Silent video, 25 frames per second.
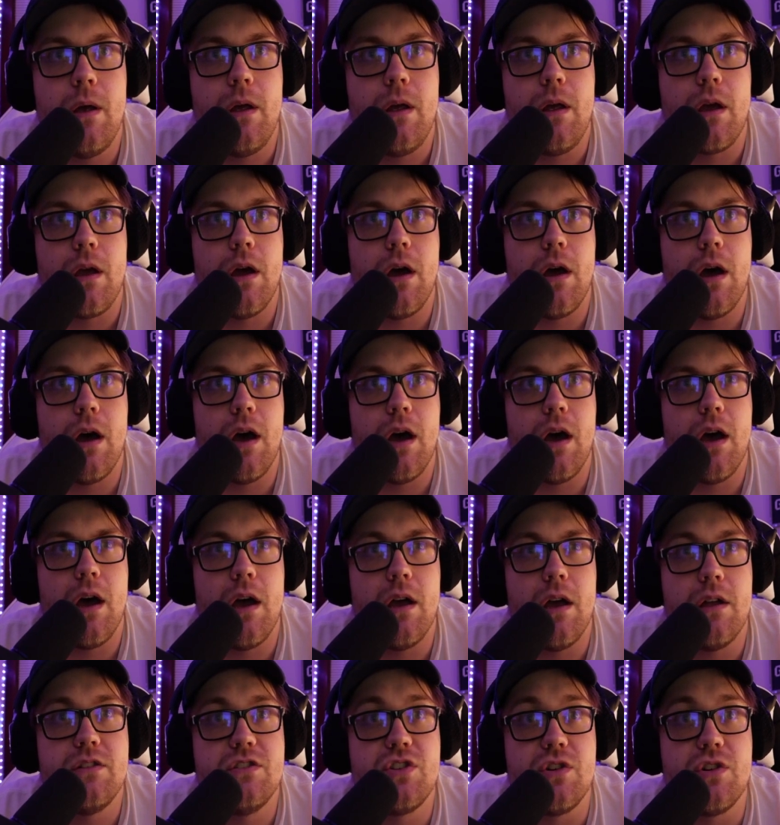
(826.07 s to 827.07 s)

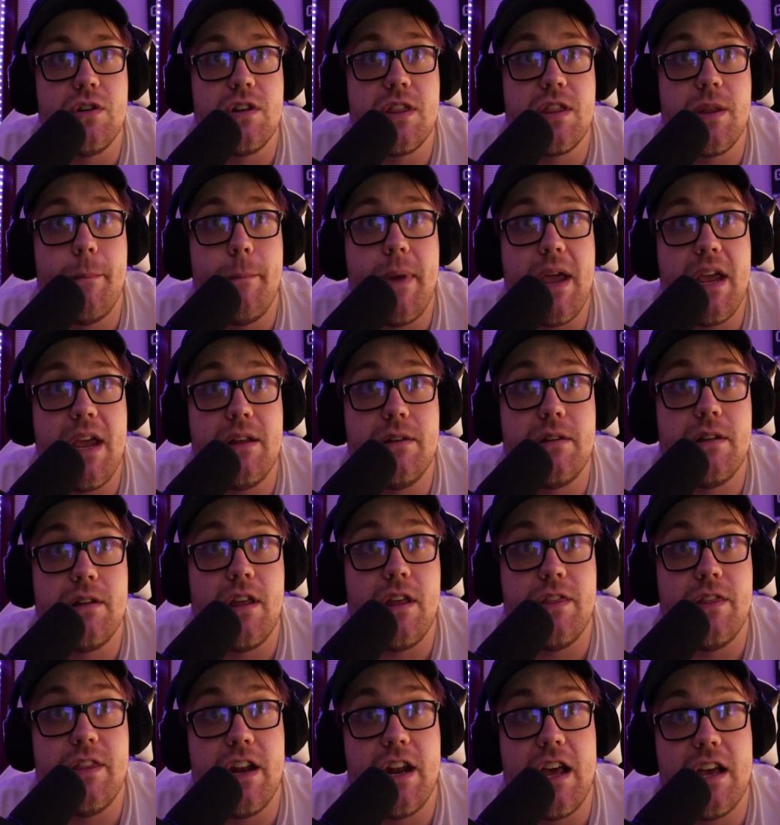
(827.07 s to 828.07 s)
During the main,
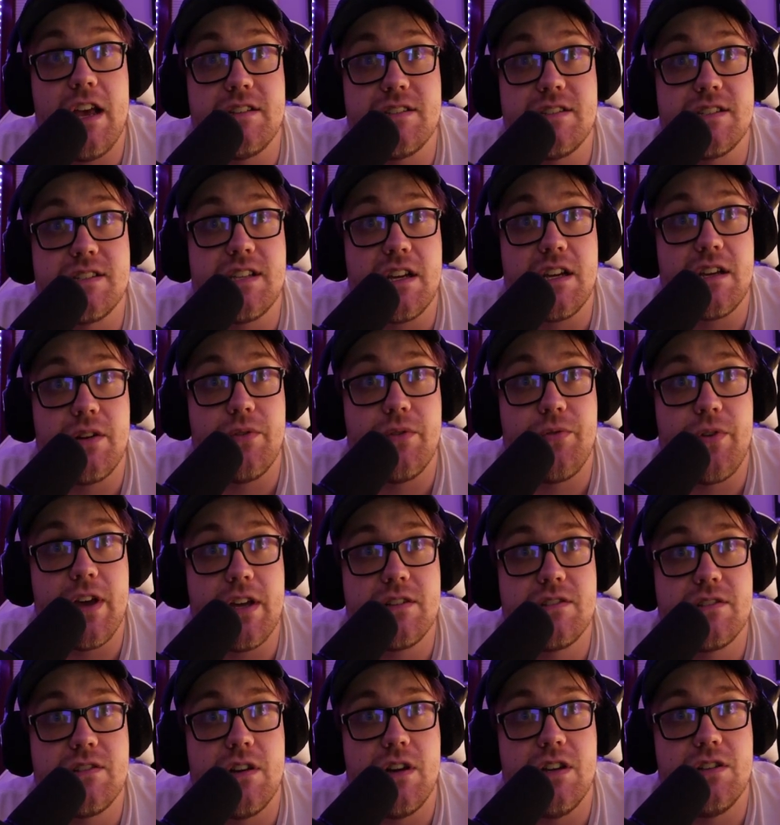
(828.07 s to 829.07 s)
and then it has a second
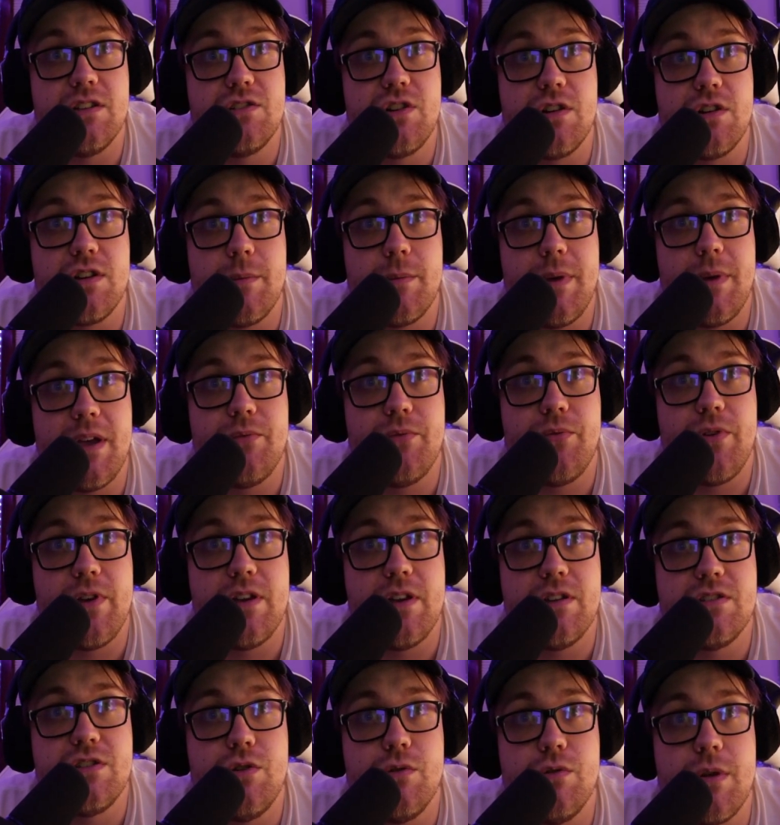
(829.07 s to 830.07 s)
effect. During the main
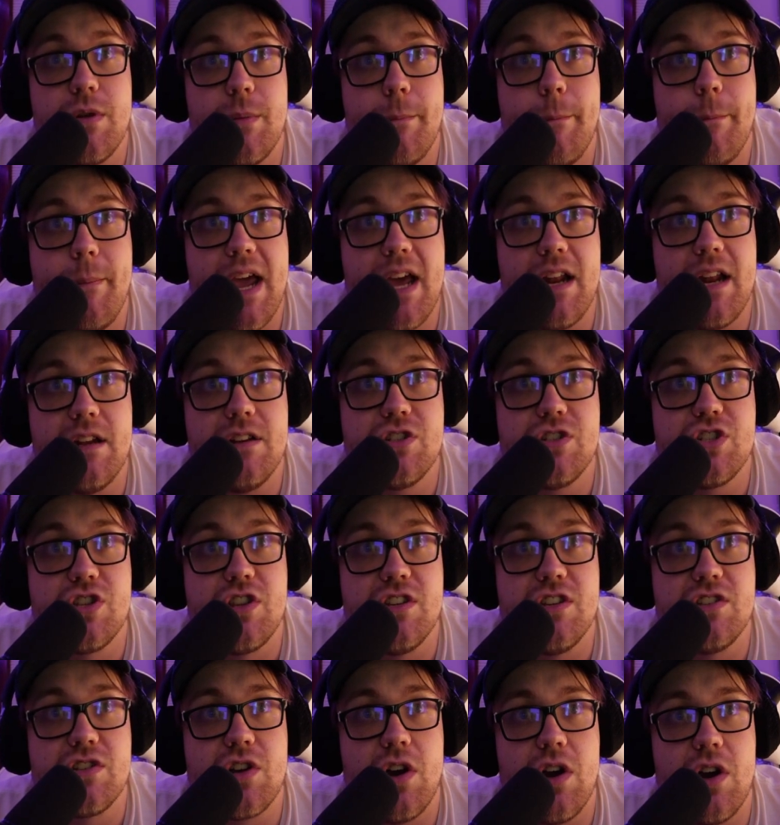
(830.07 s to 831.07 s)
phase, you can banish
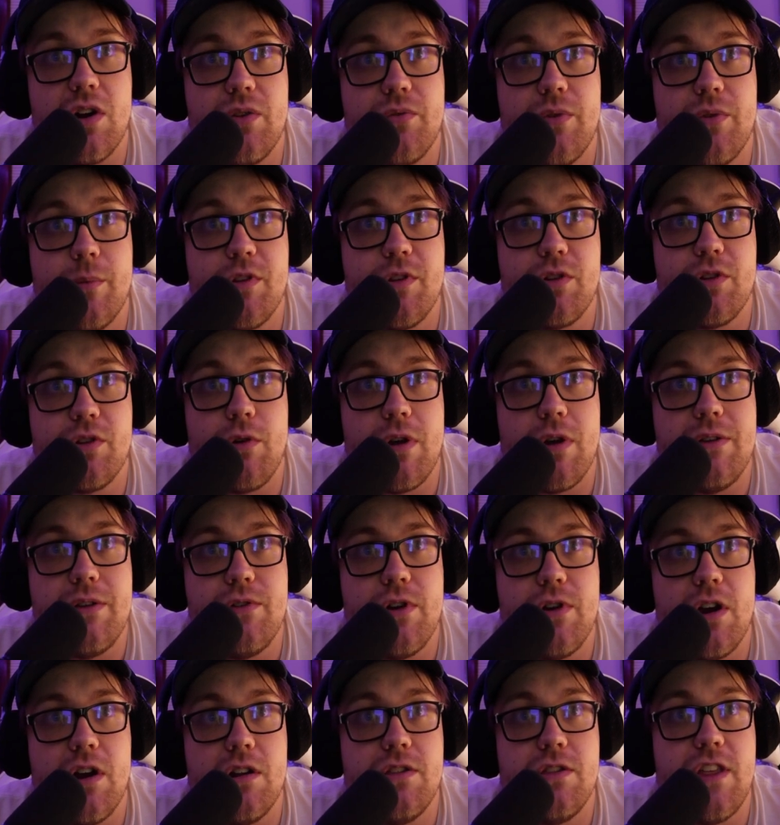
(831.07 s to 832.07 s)
this card from the
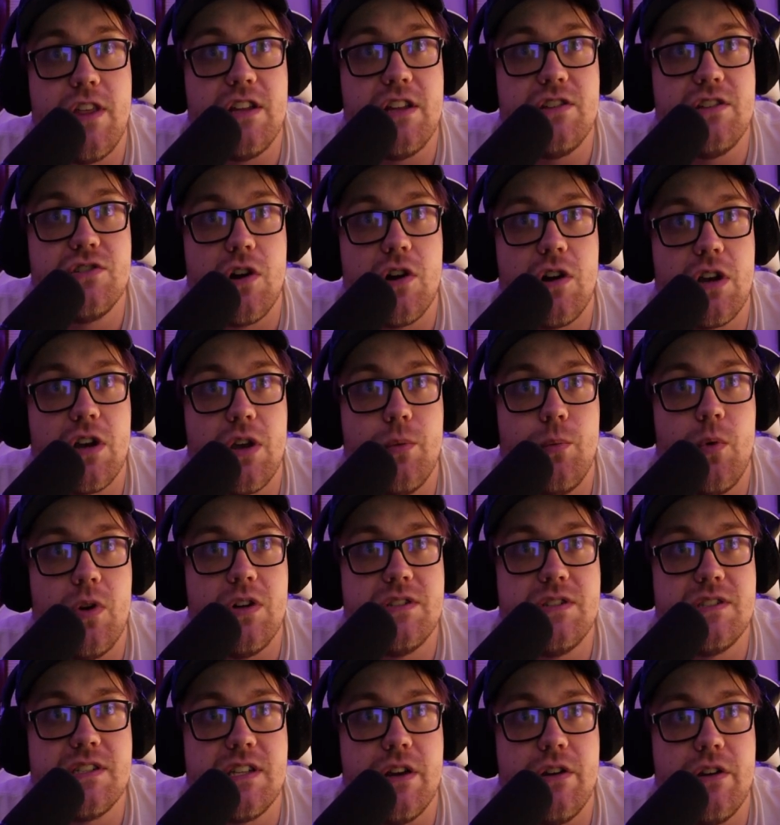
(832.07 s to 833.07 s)
graveyard, then target
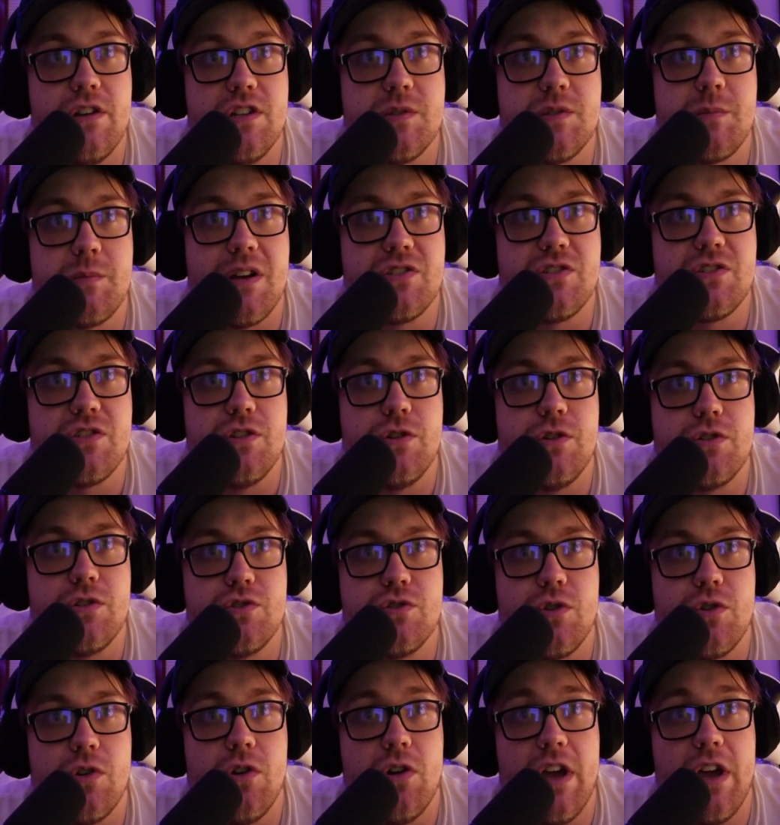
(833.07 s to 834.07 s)
one Sirians monster you
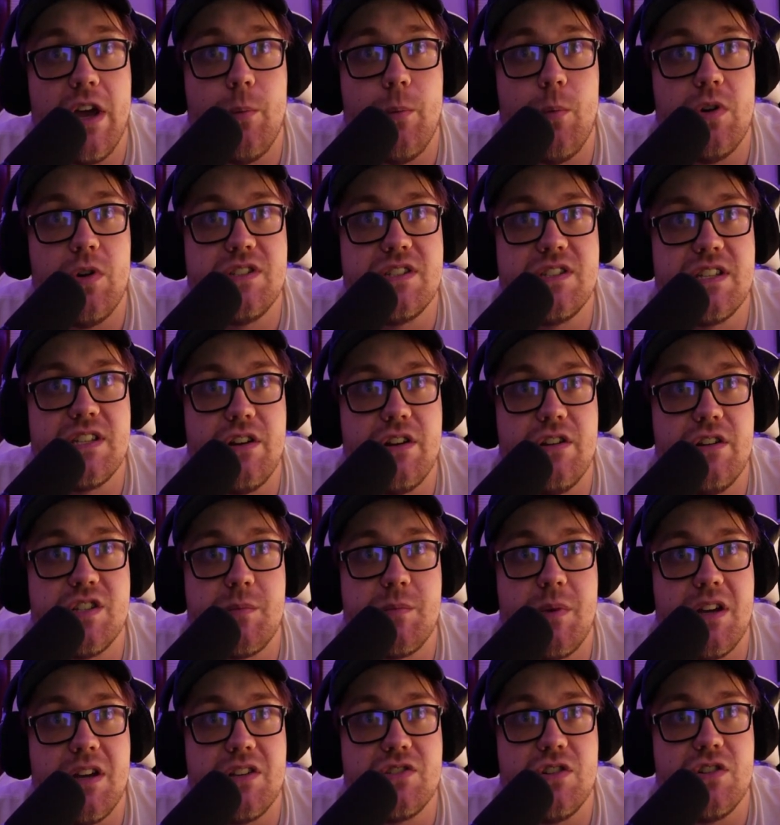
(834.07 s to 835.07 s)
control and one Sirians
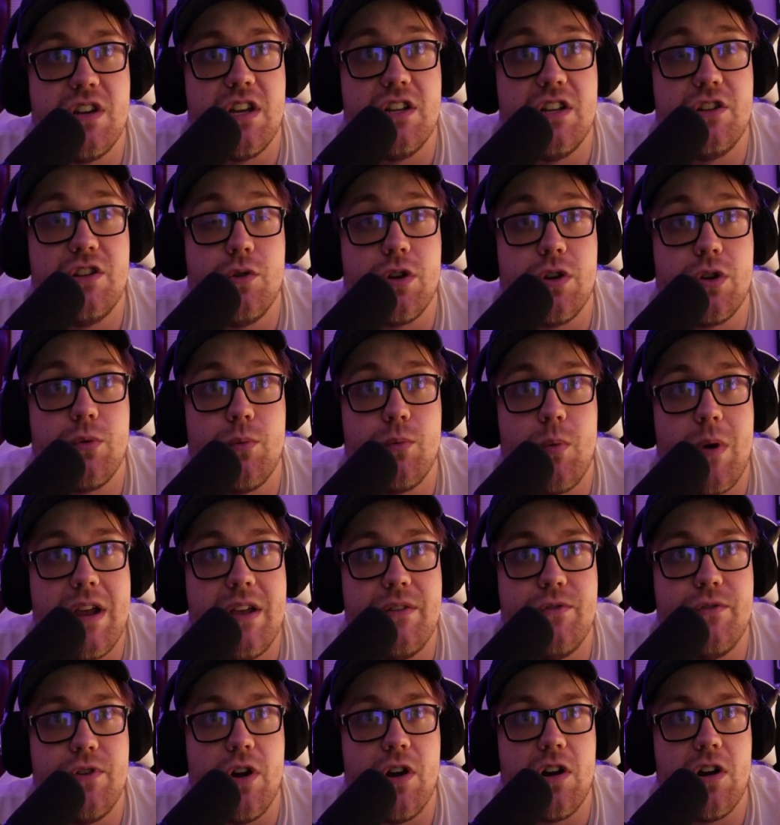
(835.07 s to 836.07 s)
monster in your
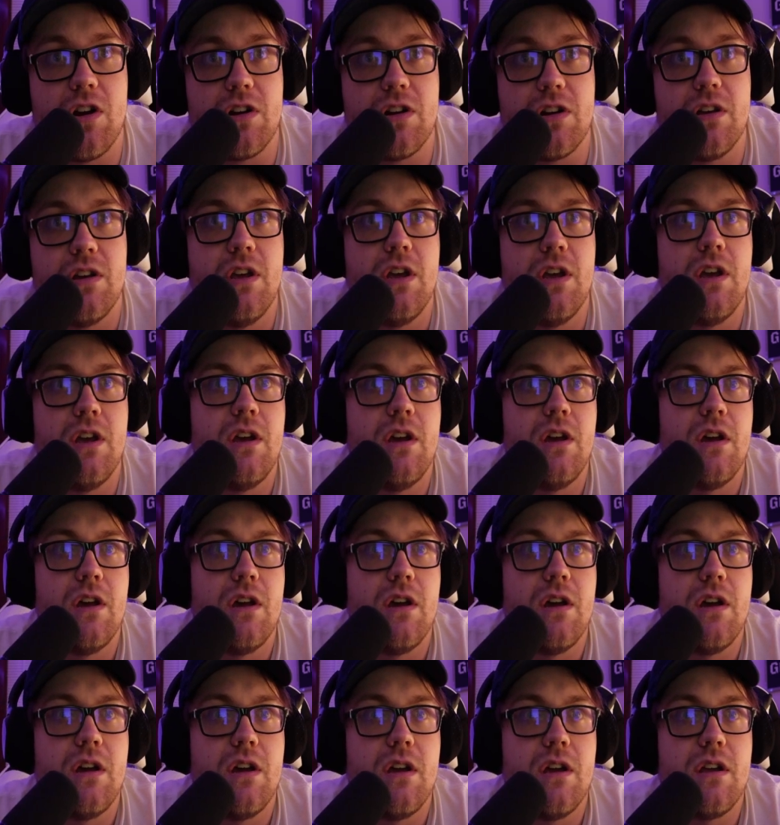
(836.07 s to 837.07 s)
graveyard.
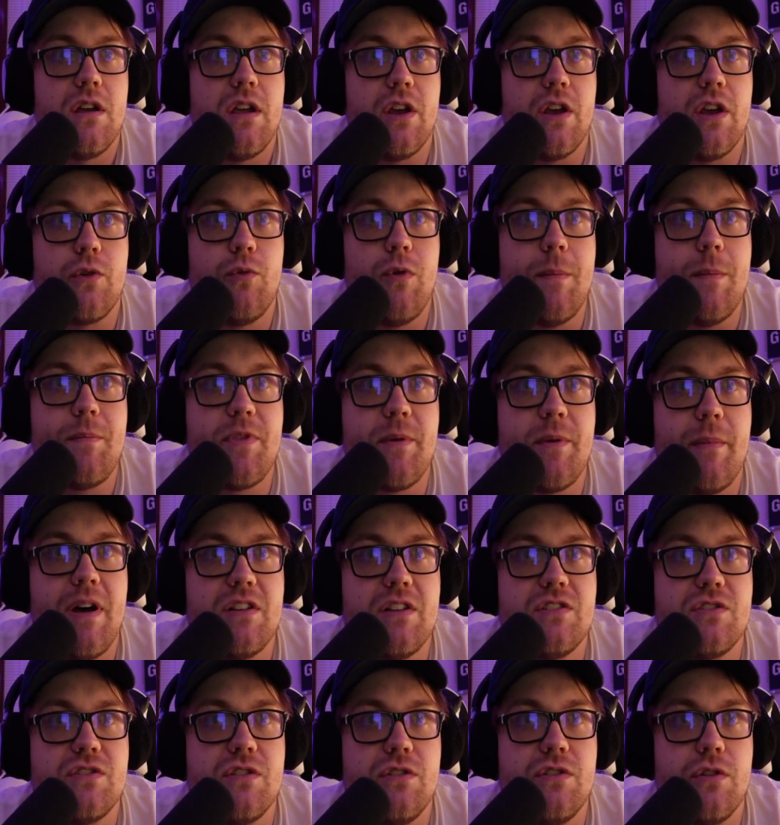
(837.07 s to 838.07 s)
Equip the
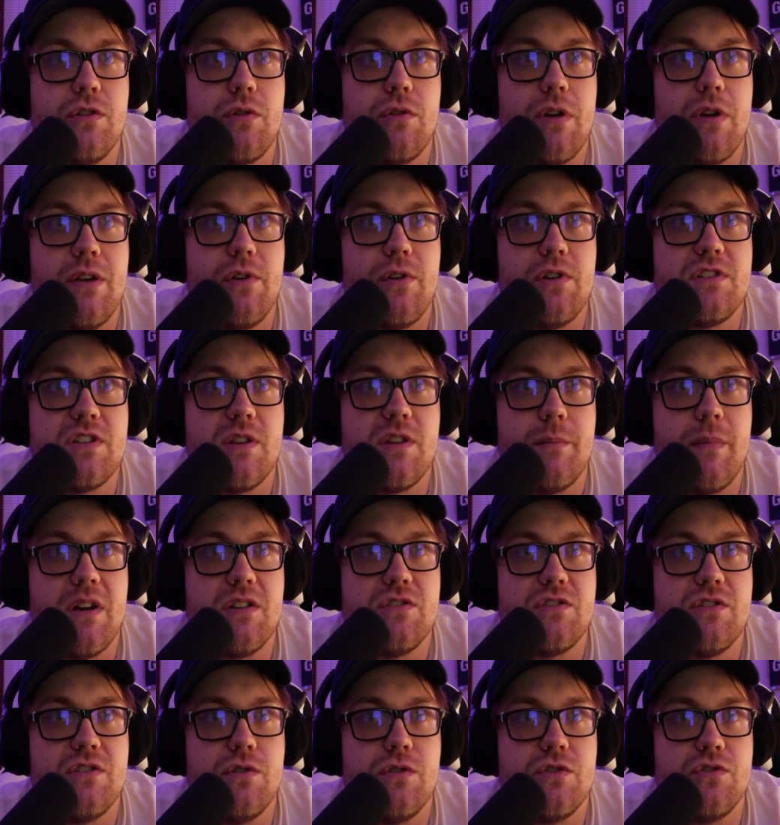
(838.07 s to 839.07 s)
monster in your graveyard to the
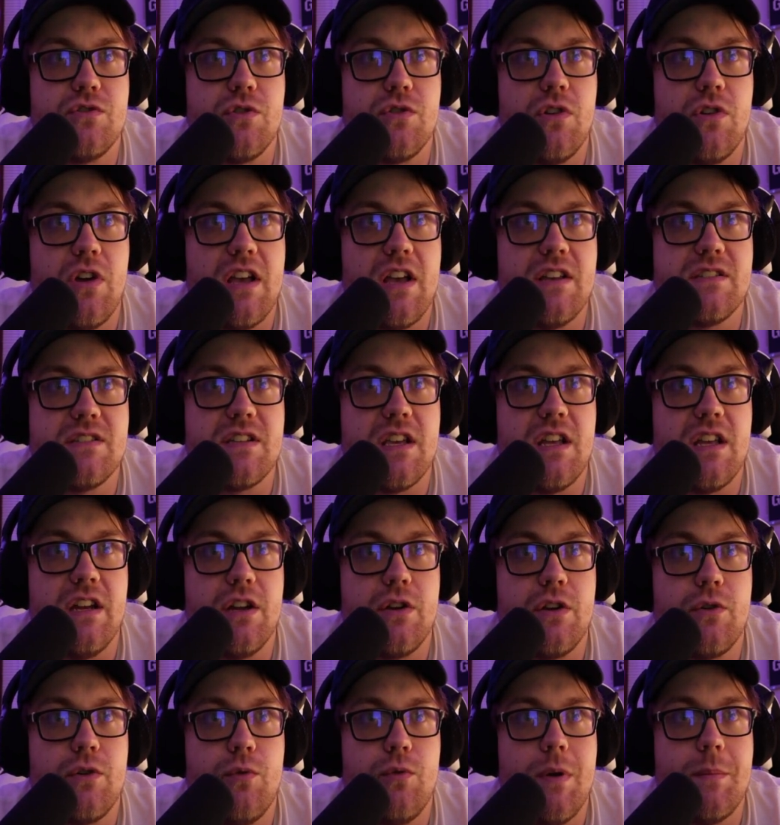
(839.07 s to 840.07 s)
monster you control as an
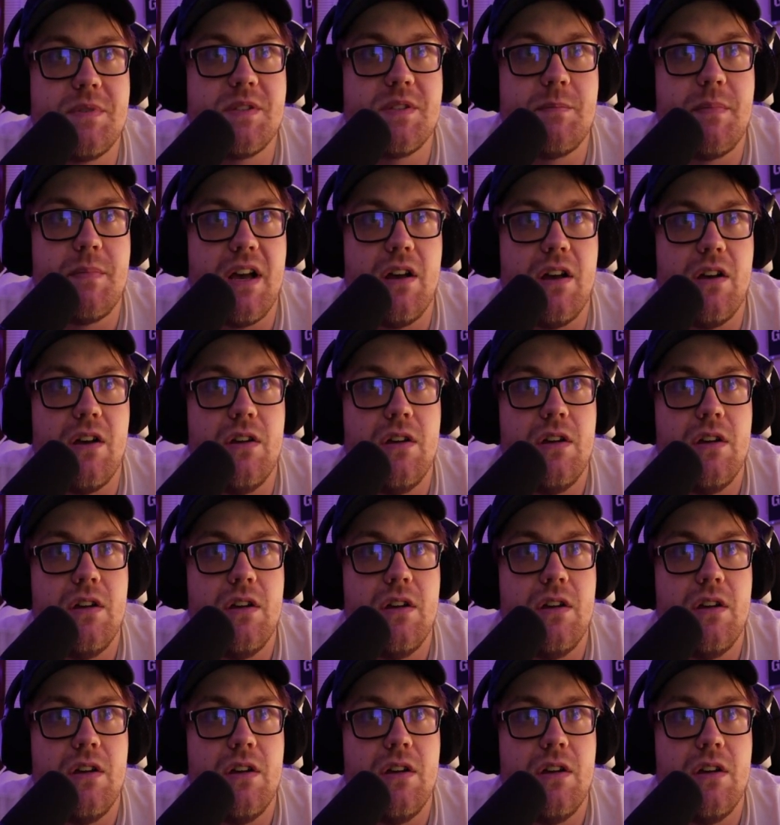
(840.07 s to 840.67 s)
equip spell.